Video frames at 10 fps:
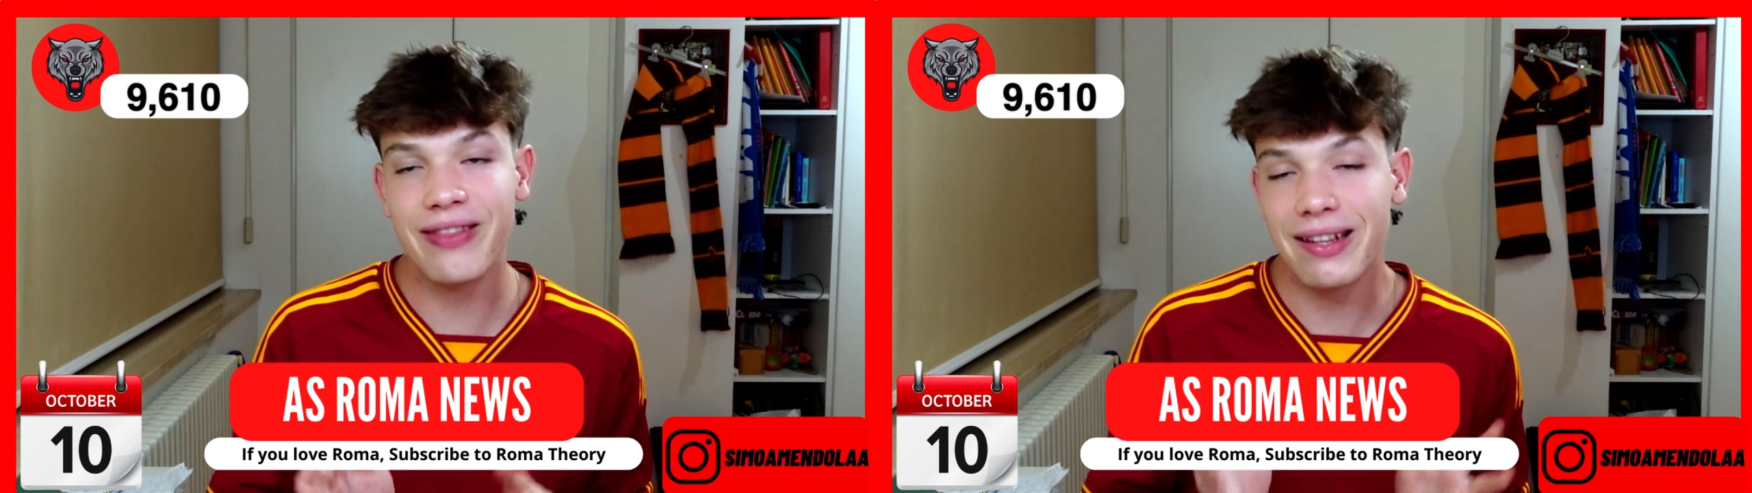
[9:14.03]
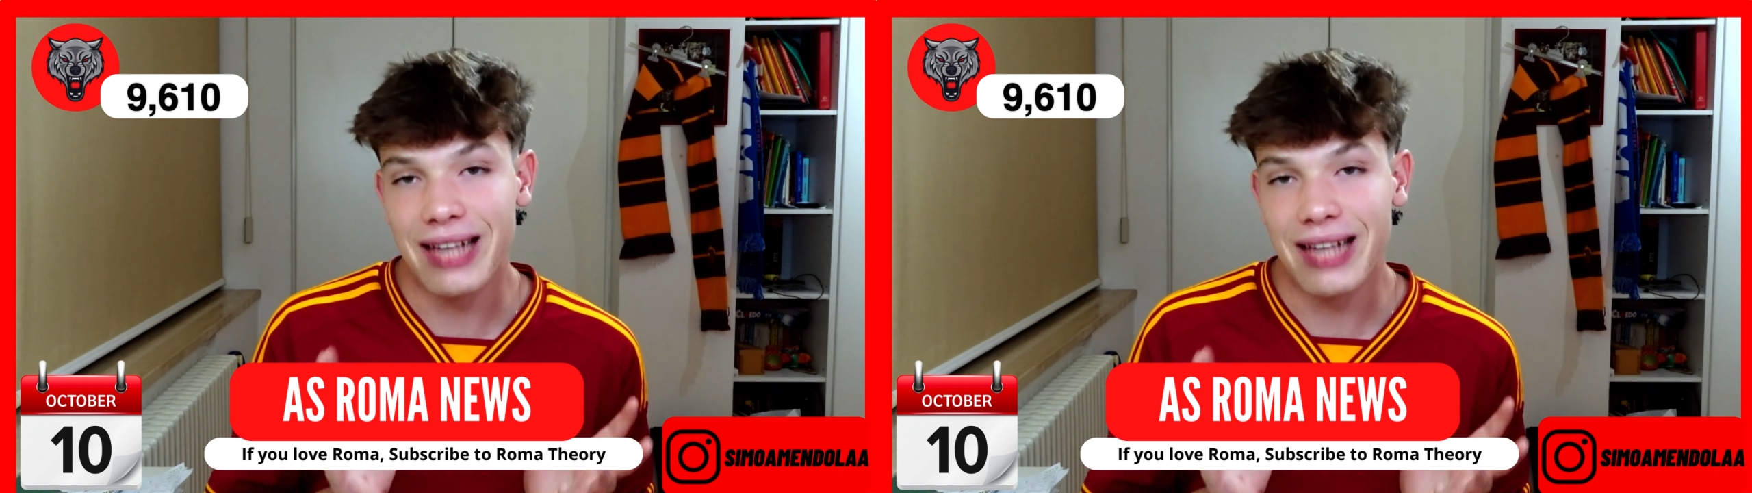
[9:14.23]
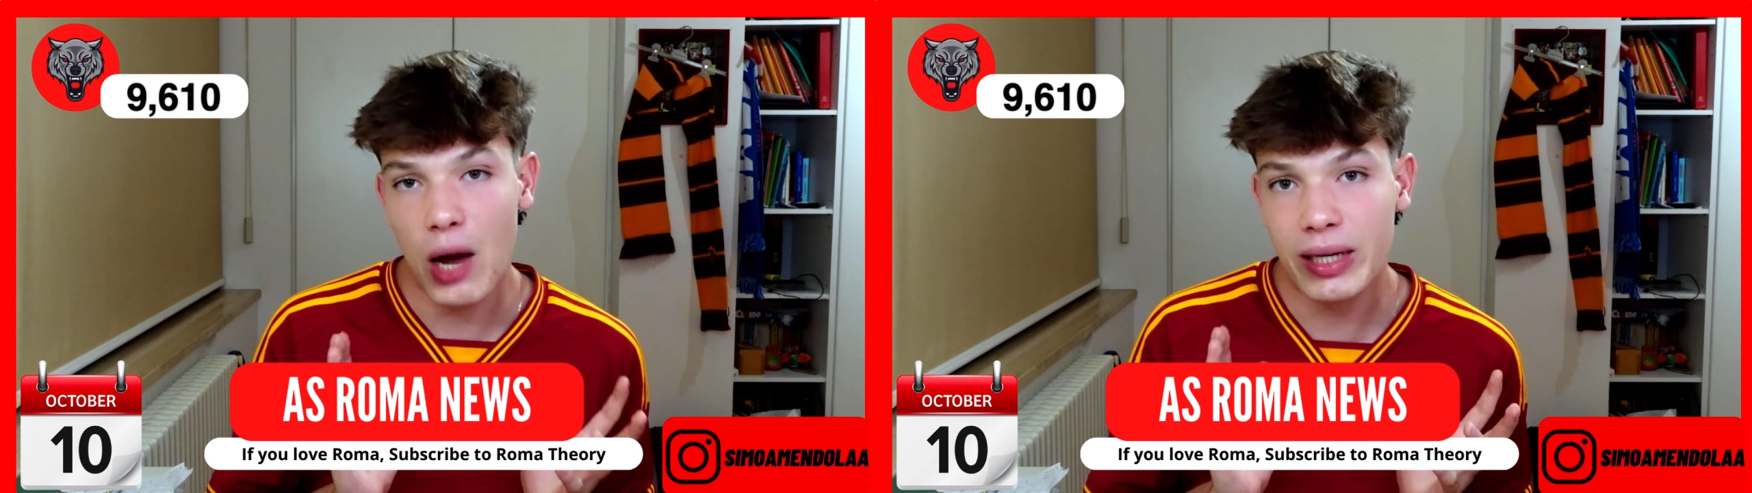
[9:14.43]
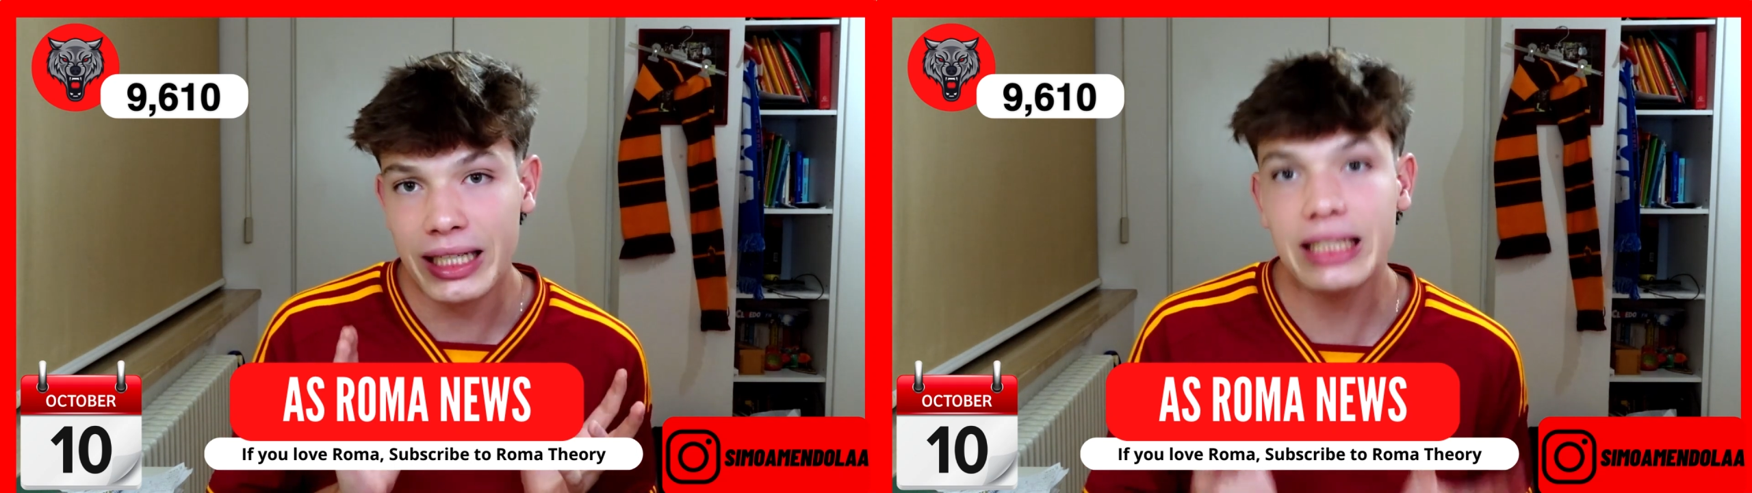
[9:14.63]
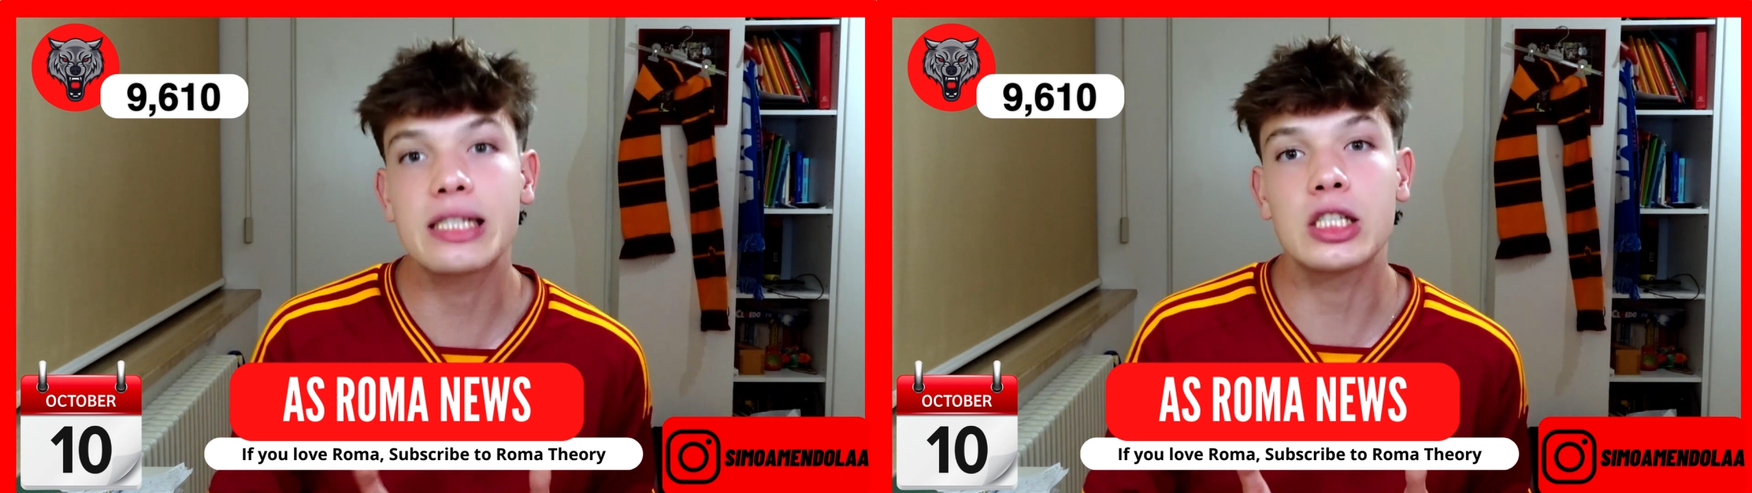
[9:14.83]
and that's how it
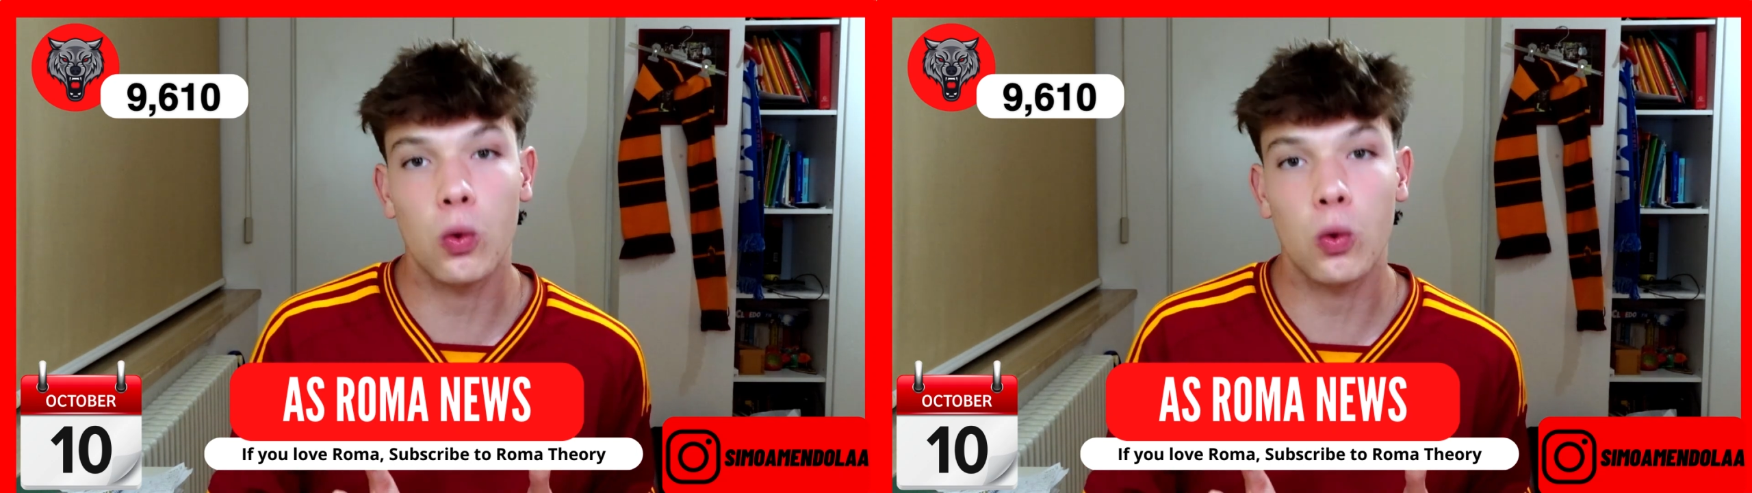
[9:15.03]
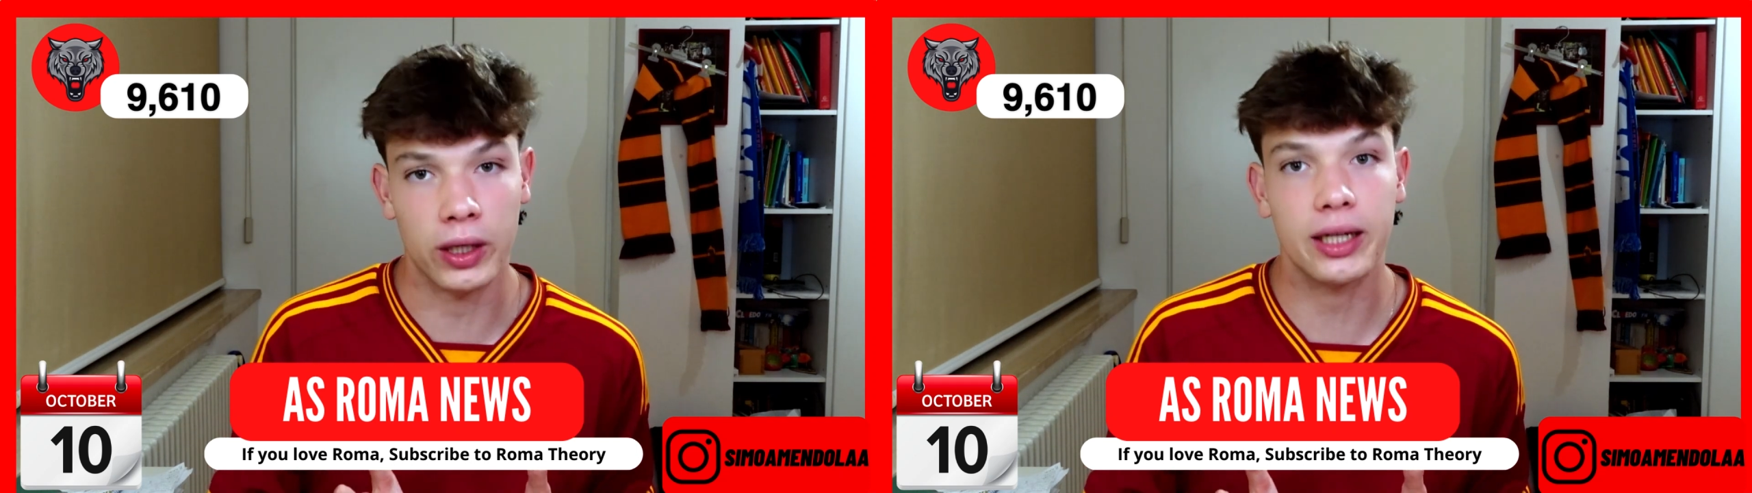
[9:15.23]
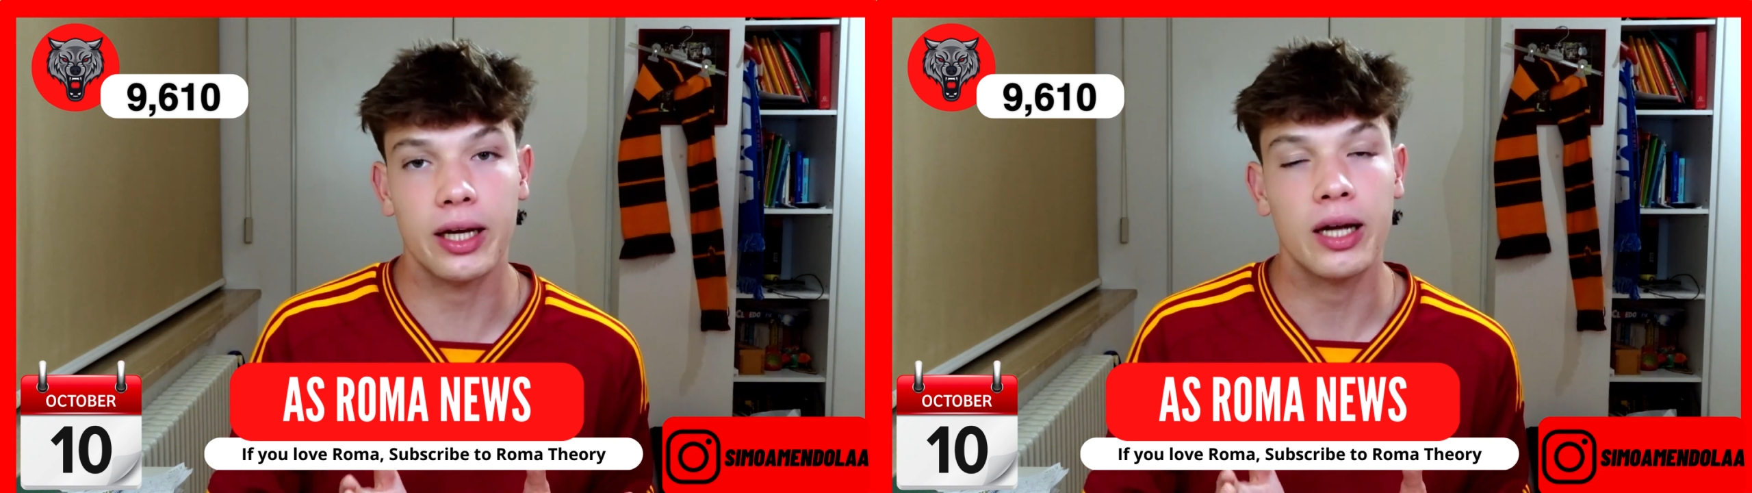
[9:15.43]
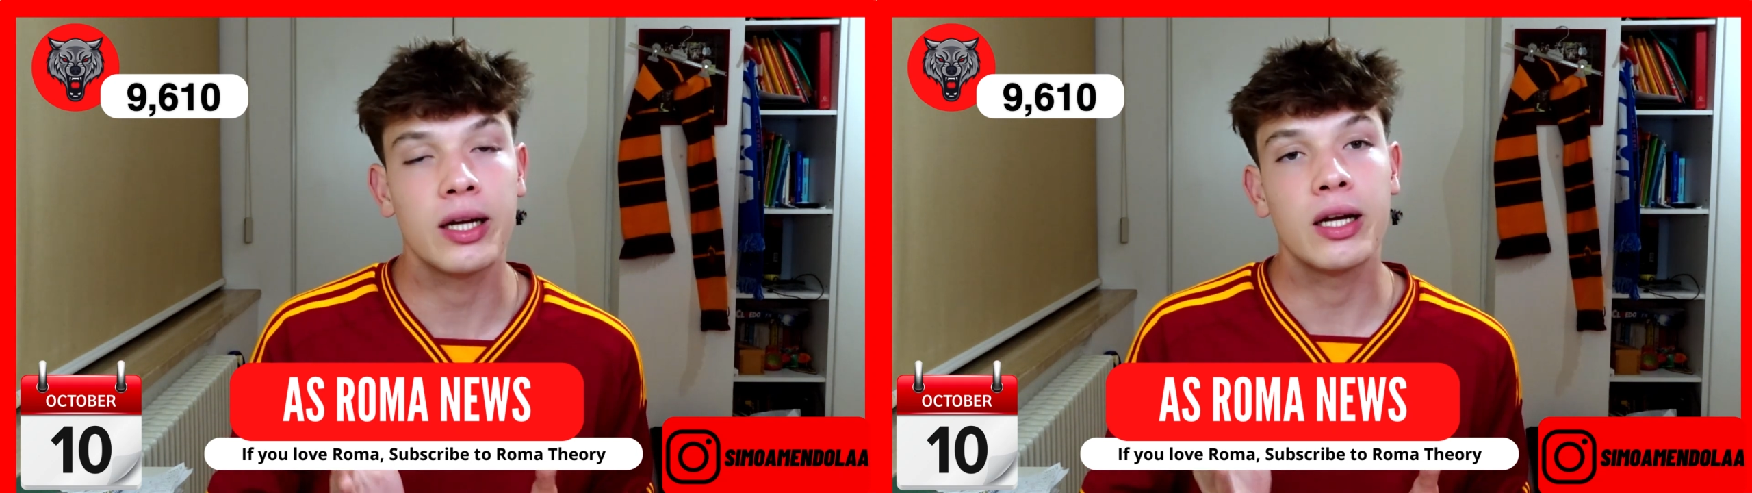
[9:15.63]
needs to work.